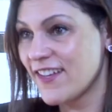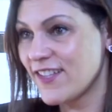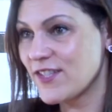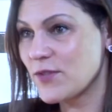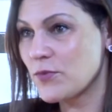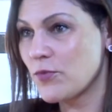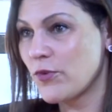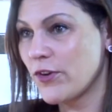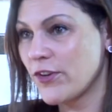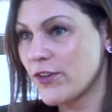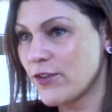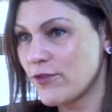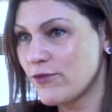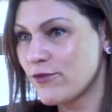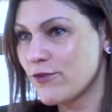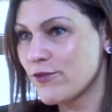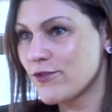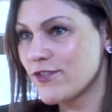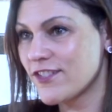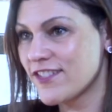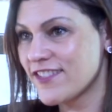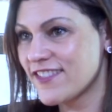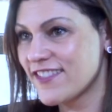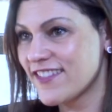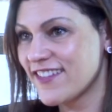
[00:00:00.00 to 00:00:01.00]
That's wonderful
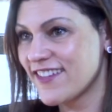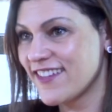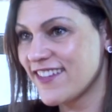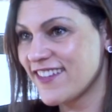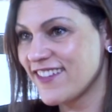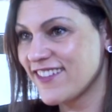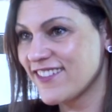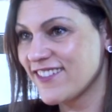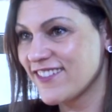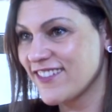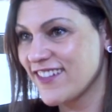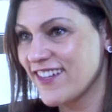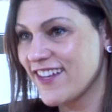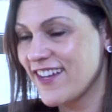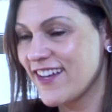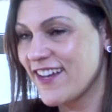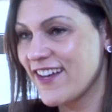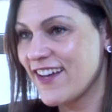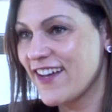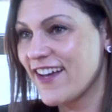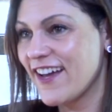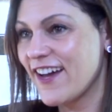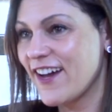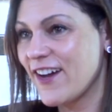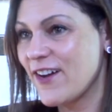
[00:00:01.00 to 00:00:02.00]
to see.
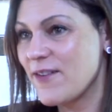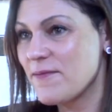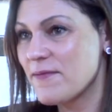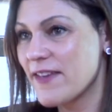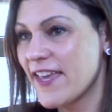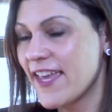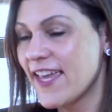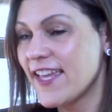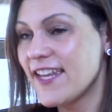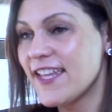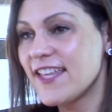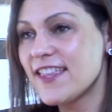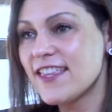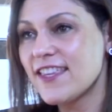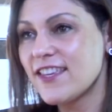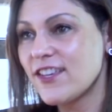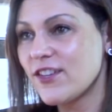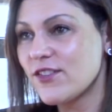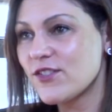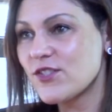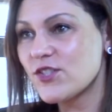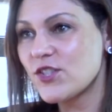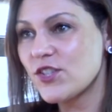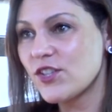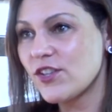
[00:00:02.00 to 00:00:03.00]
Anything
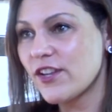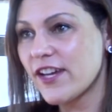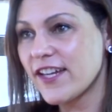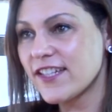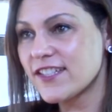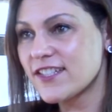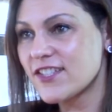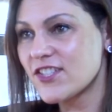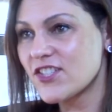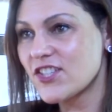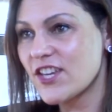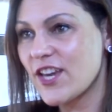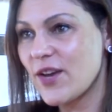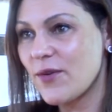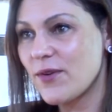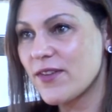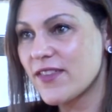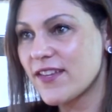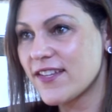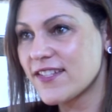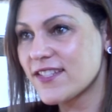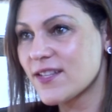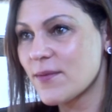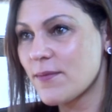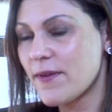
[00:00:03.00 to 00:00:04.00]
else you'd like to share with
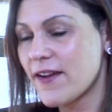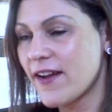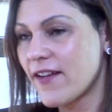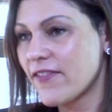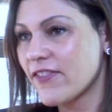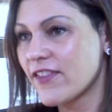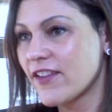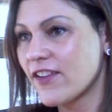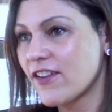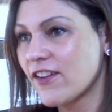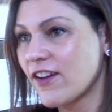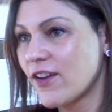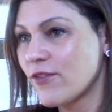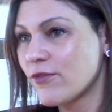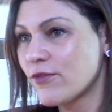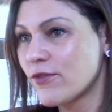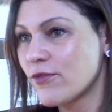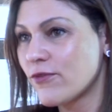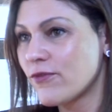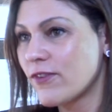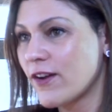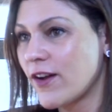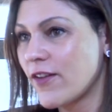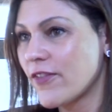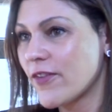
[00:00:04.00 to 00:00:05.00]
us about the life of
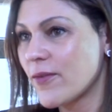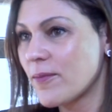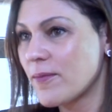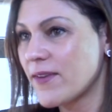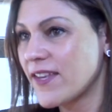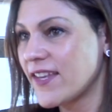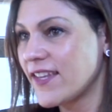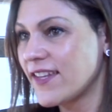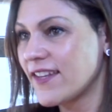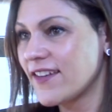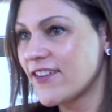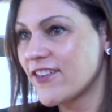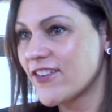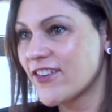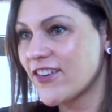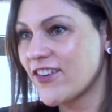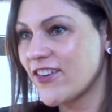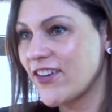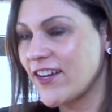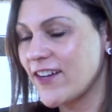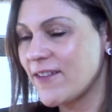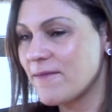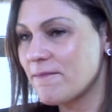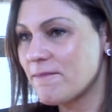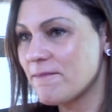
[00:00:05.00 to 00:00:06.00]
Father Mina
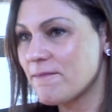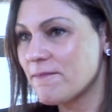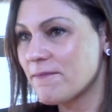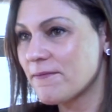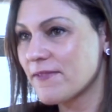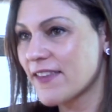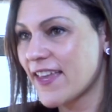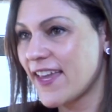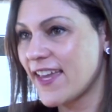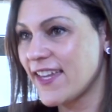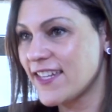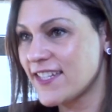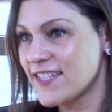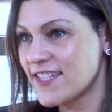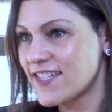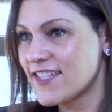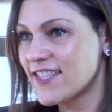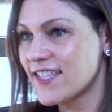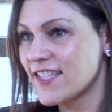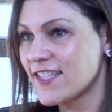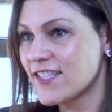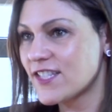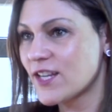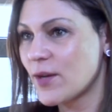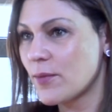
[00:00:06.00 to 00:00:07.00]
and
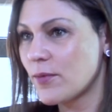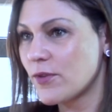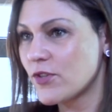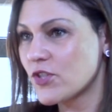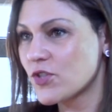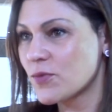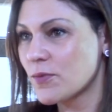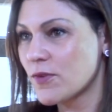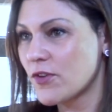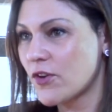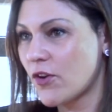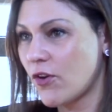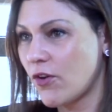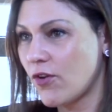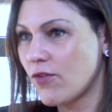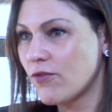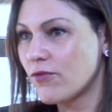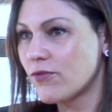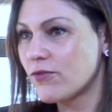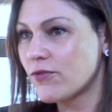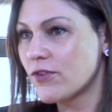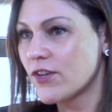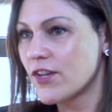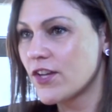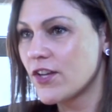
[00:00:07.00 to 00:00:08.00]
the establishment of
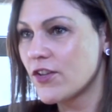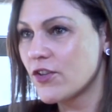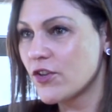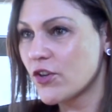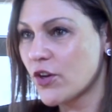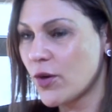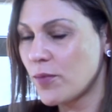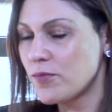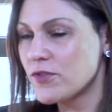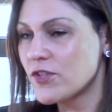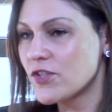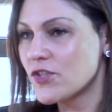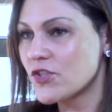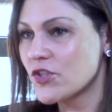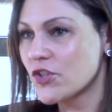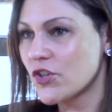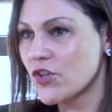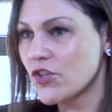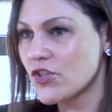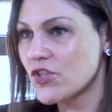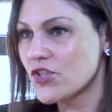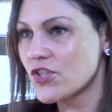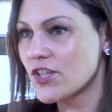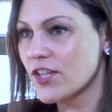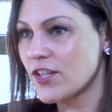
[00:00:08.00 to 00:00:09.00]
the Coptic
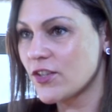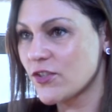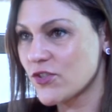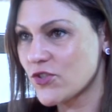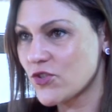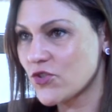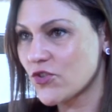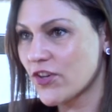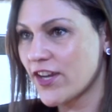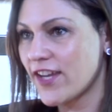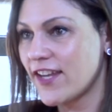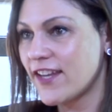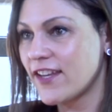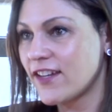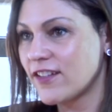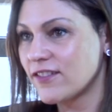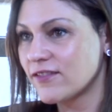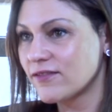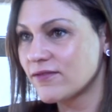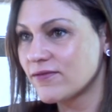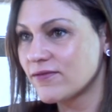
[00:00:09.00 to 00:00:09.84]
Church in Australia?